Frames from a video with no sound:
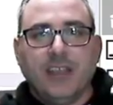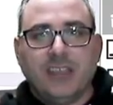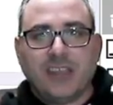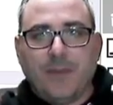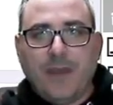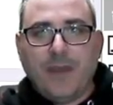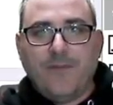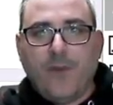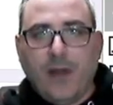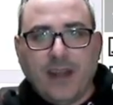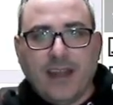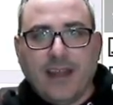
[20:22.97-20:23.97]
She's going to pay
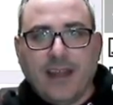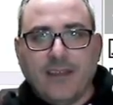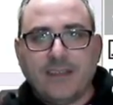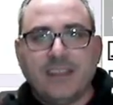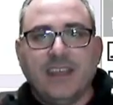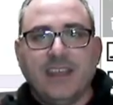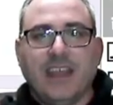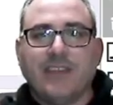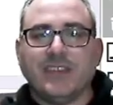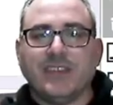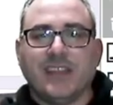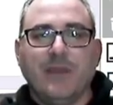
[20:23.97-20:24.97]
$40 if she
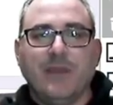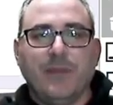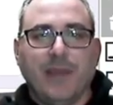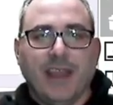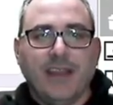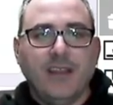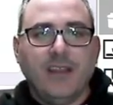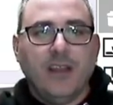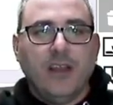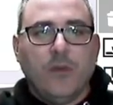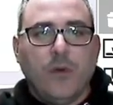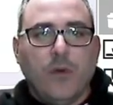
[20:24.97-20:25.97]
does the unlimited plan.
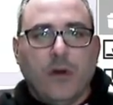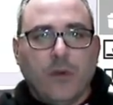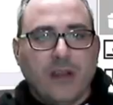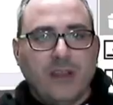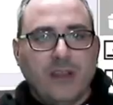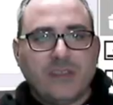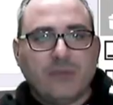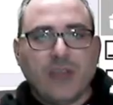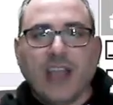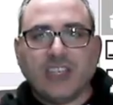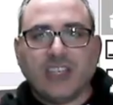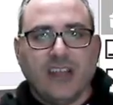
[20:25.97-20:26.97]
Well, we're going to use
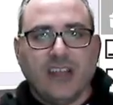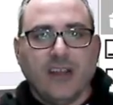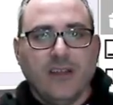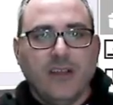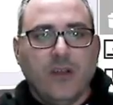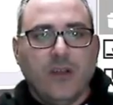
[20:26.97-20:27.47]
subtraction here.